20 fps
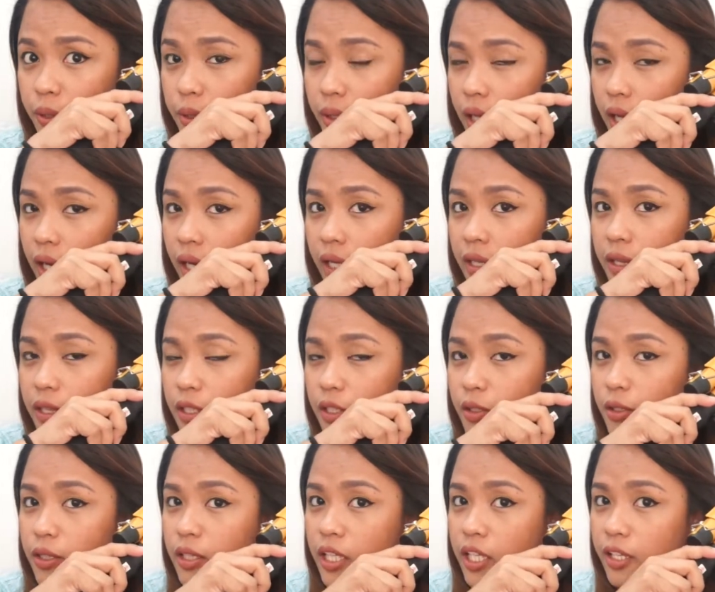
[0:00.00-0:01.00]
it and
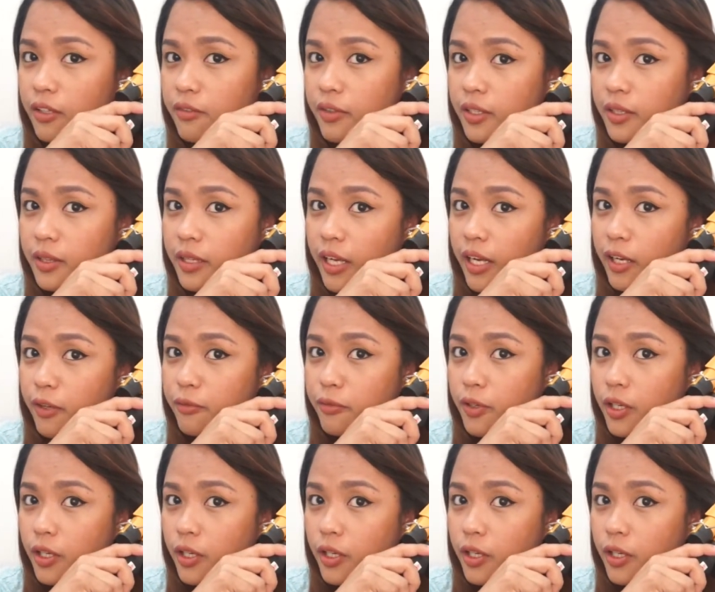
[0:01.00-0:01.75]
you leave it there